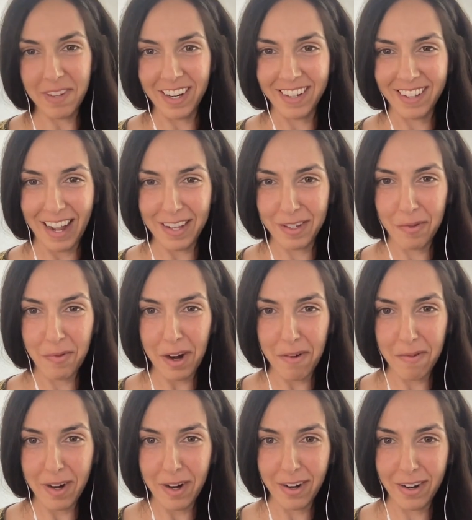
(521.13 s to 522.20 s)
Like that
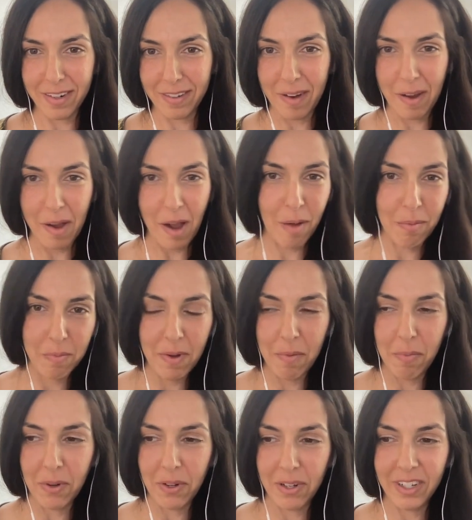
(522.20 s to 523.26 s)
square reader, it helped
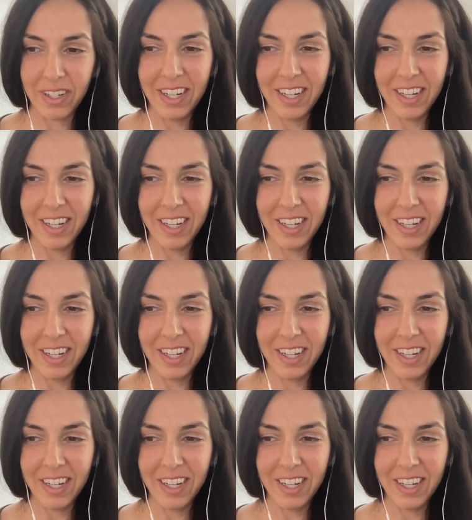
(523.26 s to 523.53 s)
people